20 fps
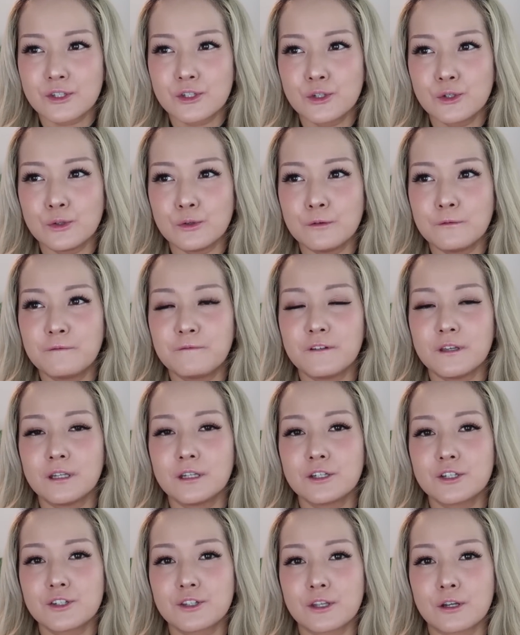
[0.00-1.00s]
to
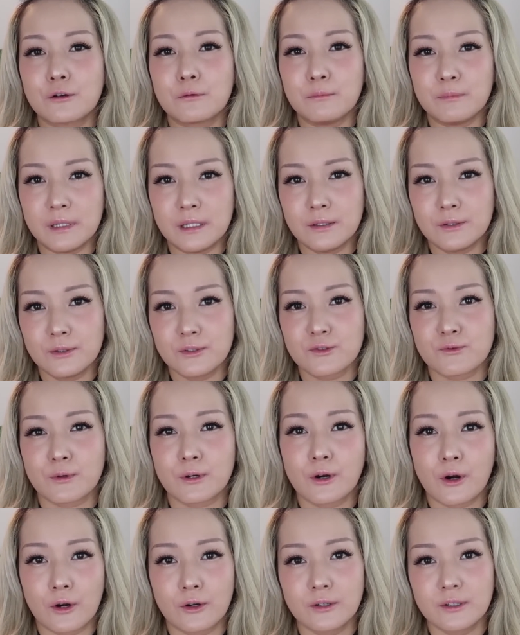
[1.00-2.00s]
finish their meals
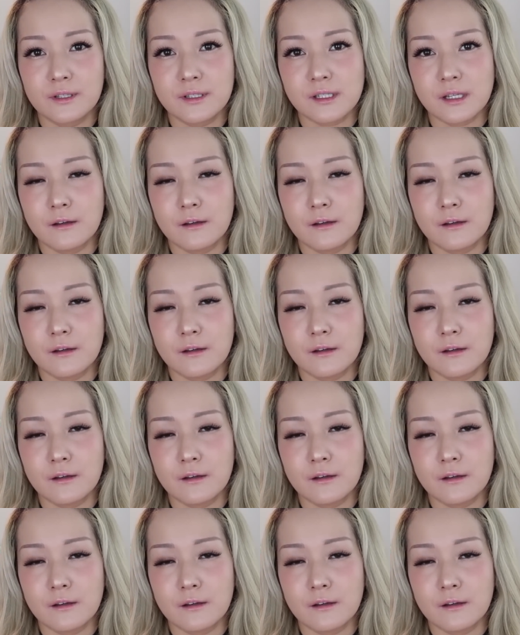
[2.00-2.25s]
regardless